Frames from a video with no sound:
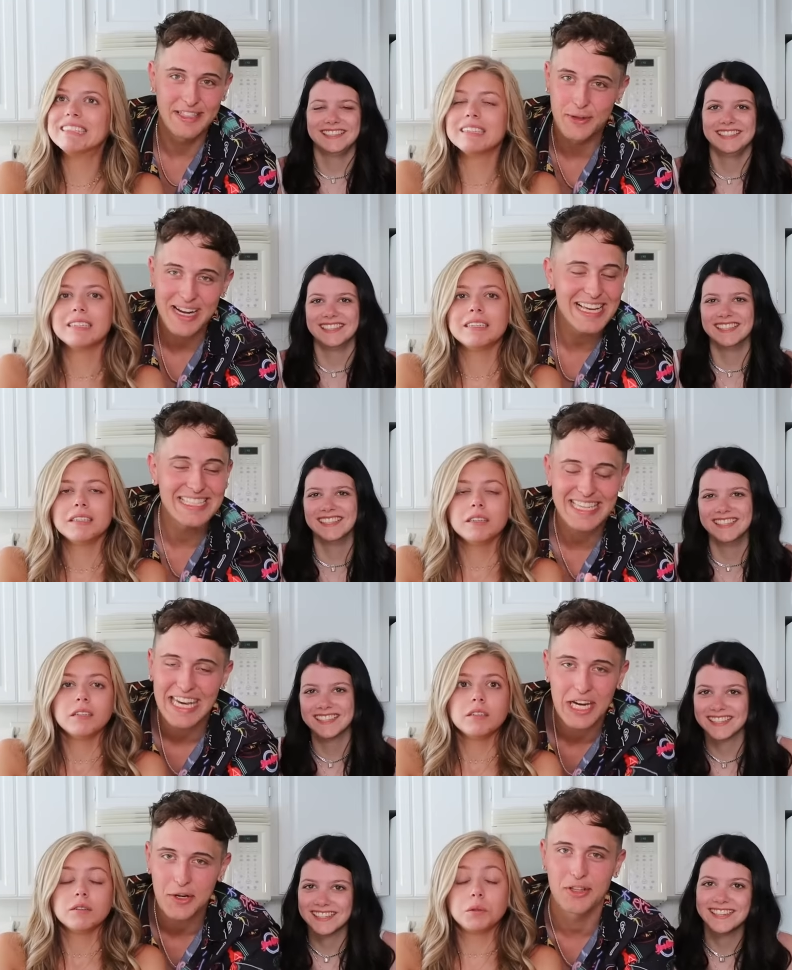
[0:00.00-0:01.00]
Speaker 1: You guys
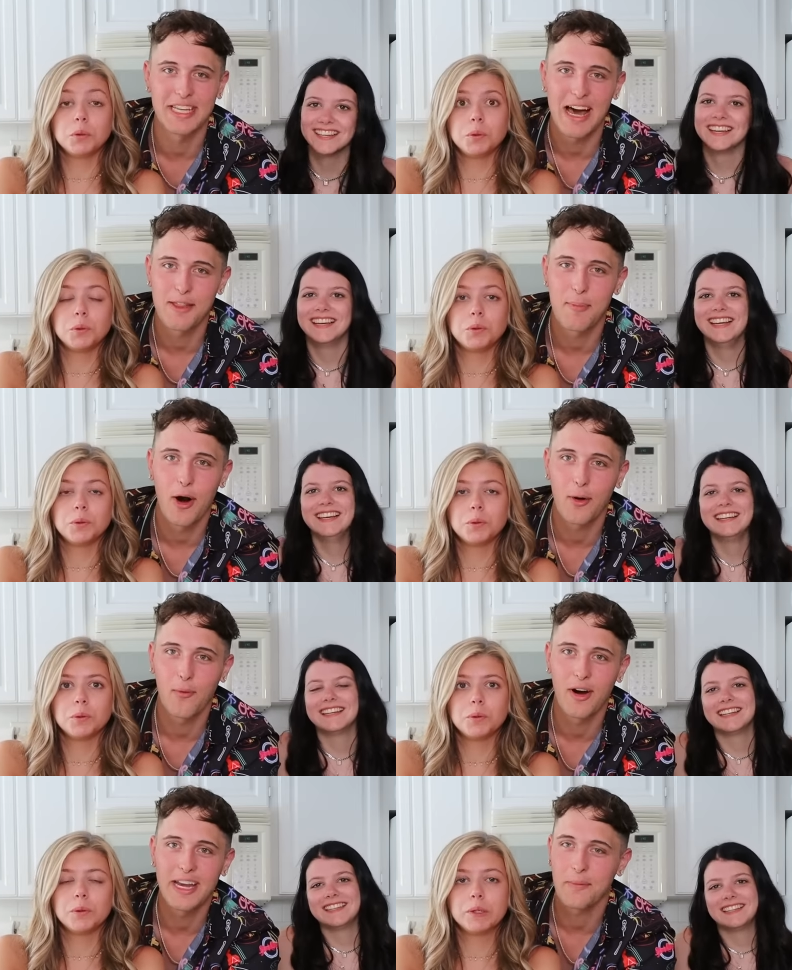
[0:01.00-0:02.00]
killed it on the part
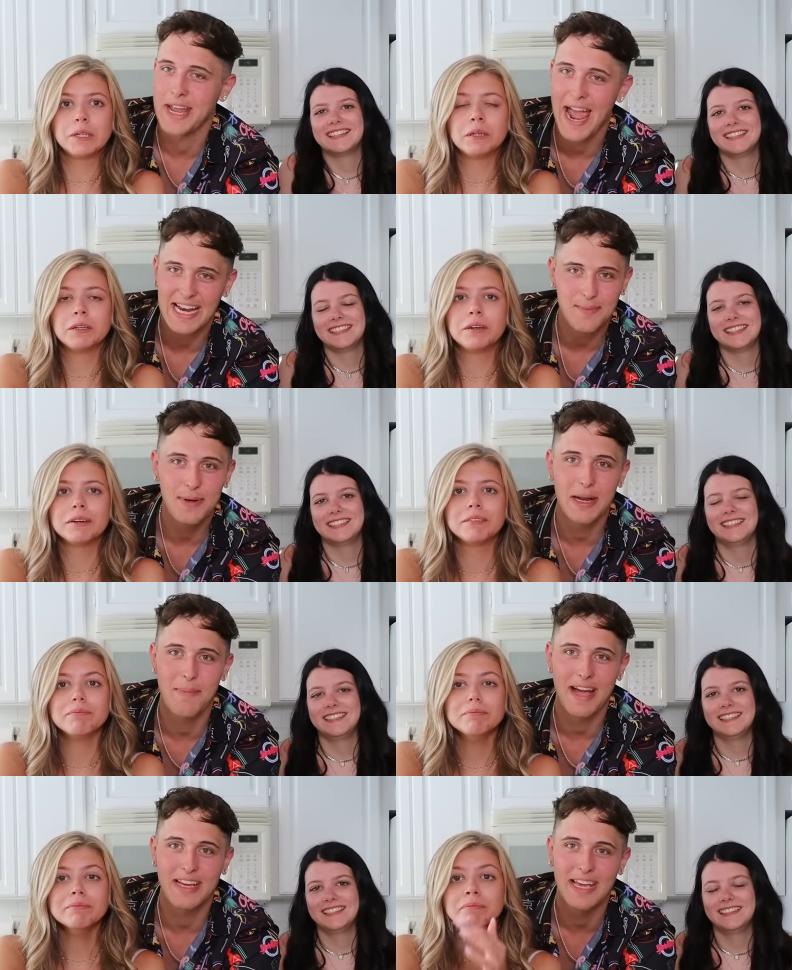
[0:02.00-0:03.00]
1 and we had to bring it
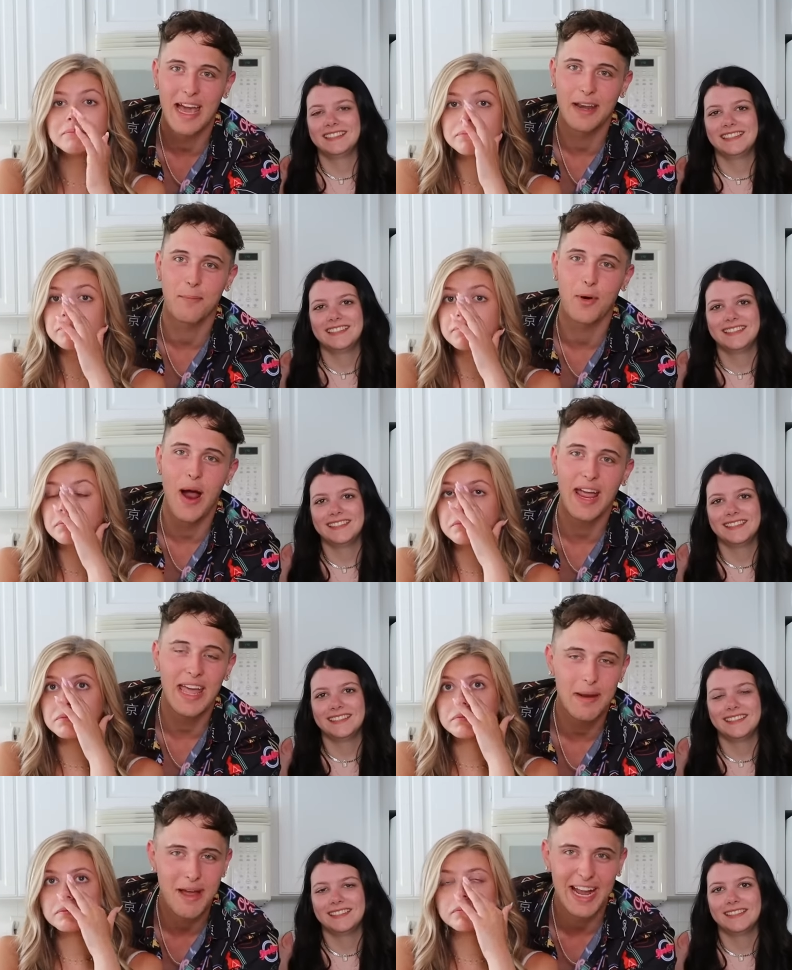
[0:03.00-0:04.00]
back again. Mariah
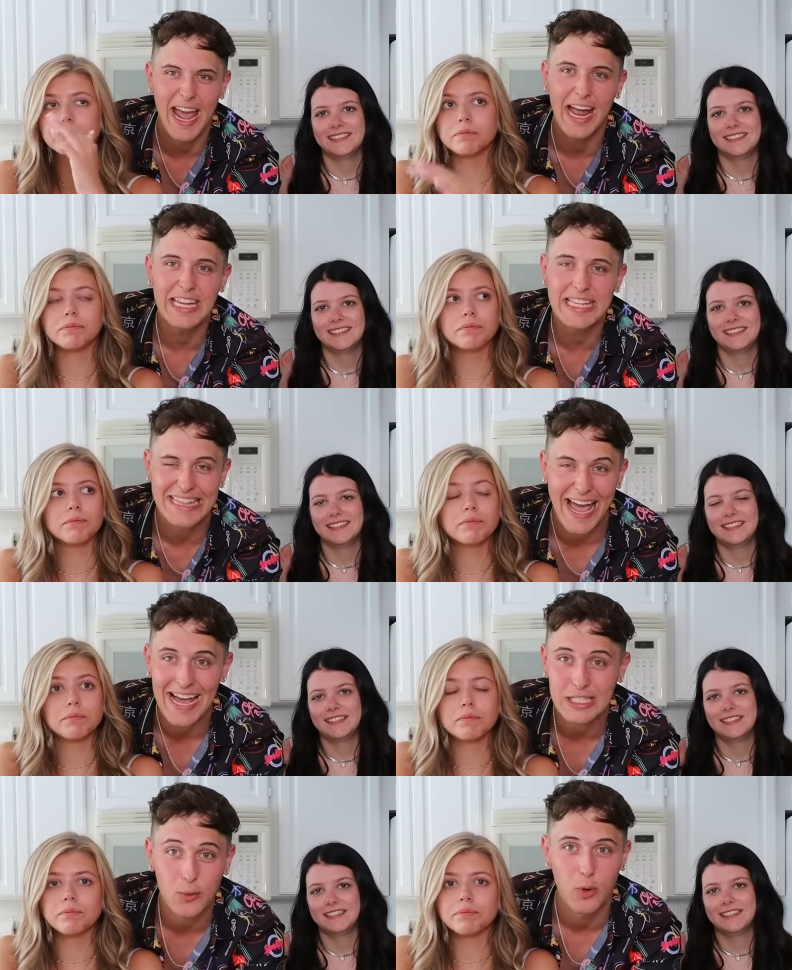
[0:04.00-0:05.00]
and Meg, any
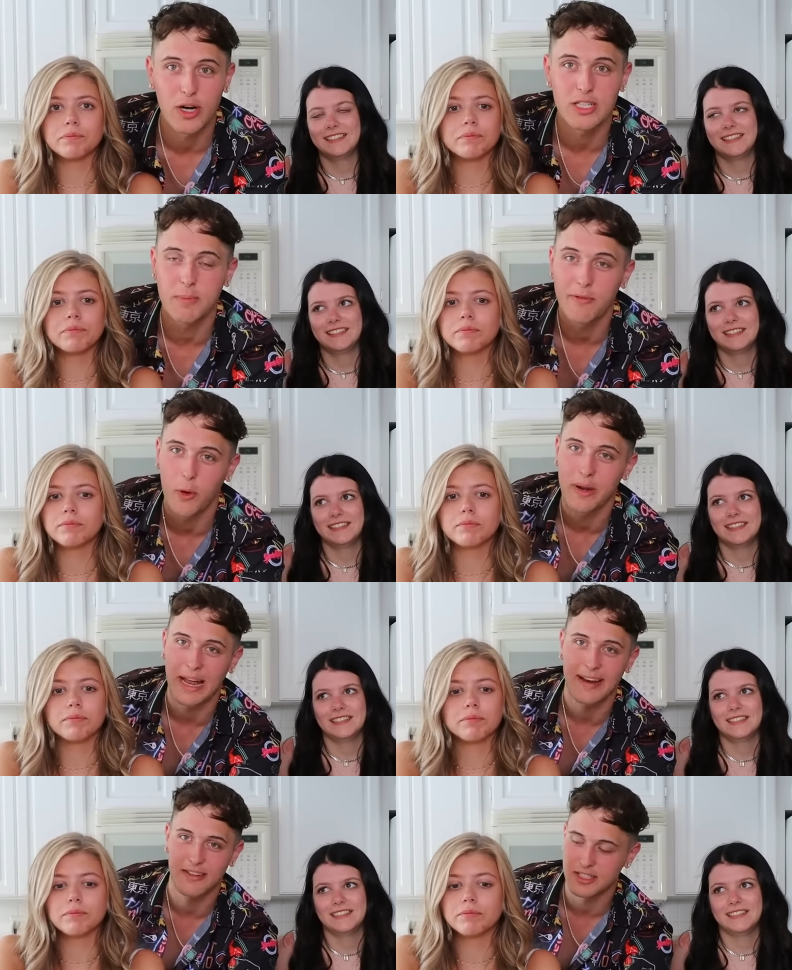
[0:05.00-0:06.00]
last words before we
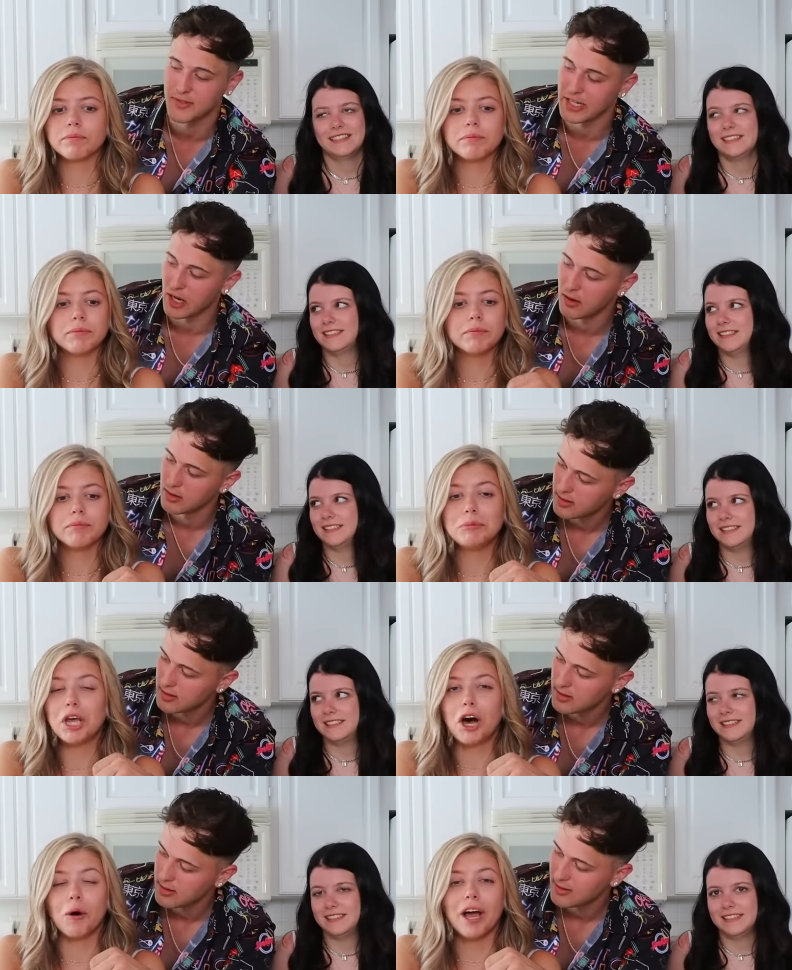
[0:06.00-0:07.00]
end out this video?
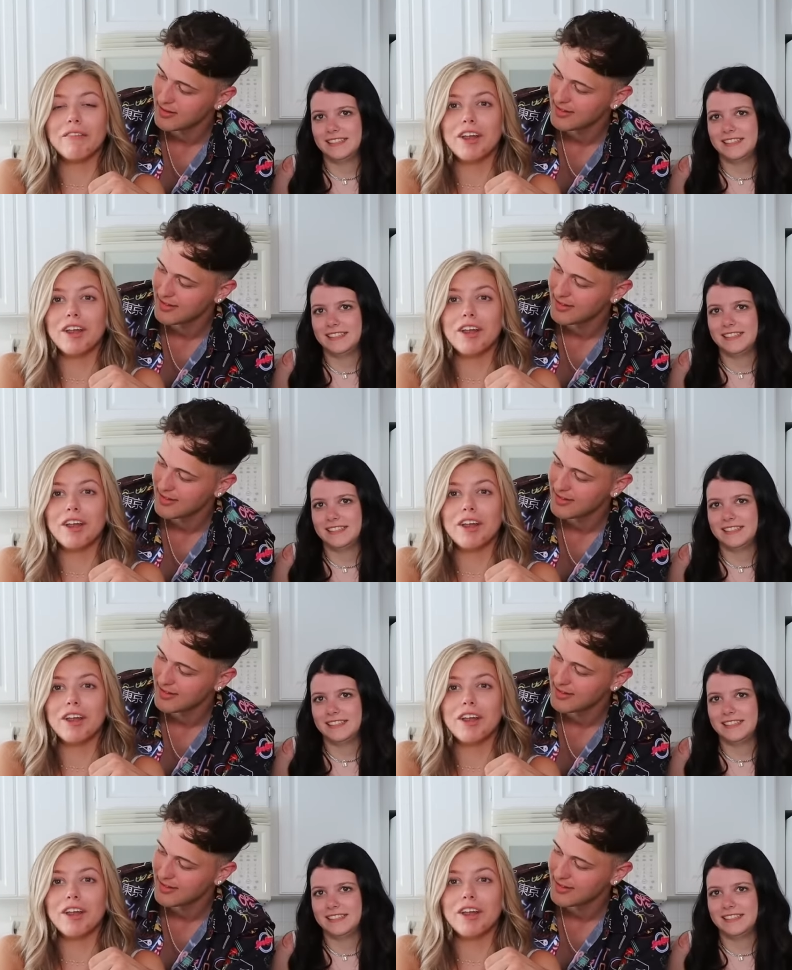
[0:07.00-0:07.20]
Speaker 2: No, I